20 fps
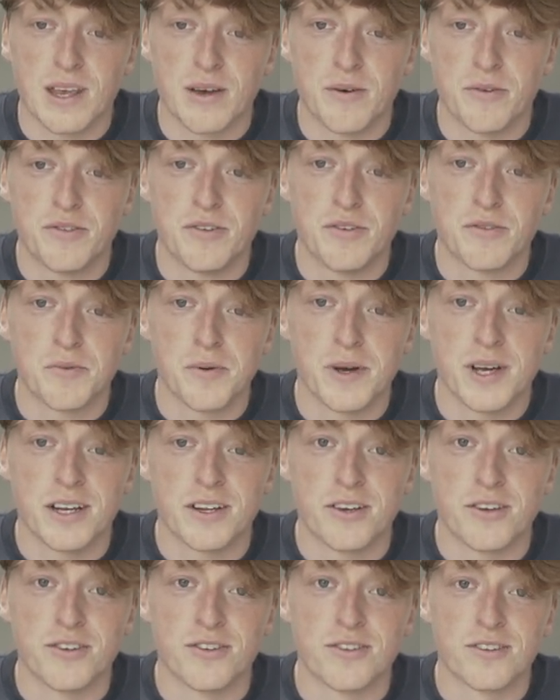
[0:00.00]
Which is
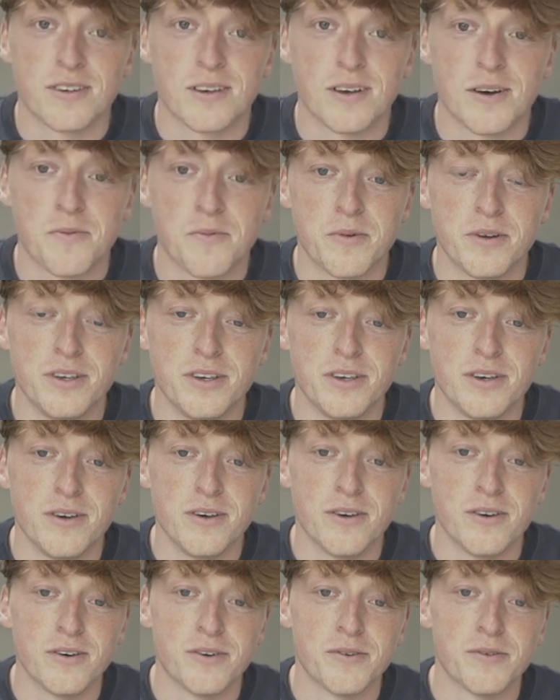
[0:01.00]
weird, because when
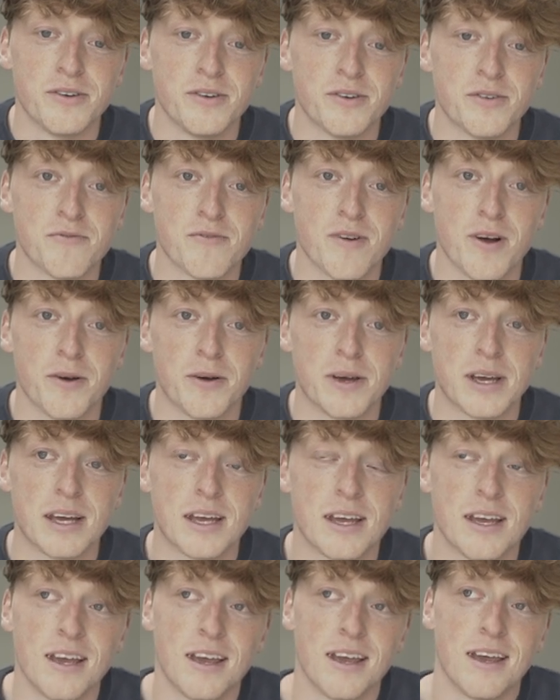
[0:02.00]
you're rowing,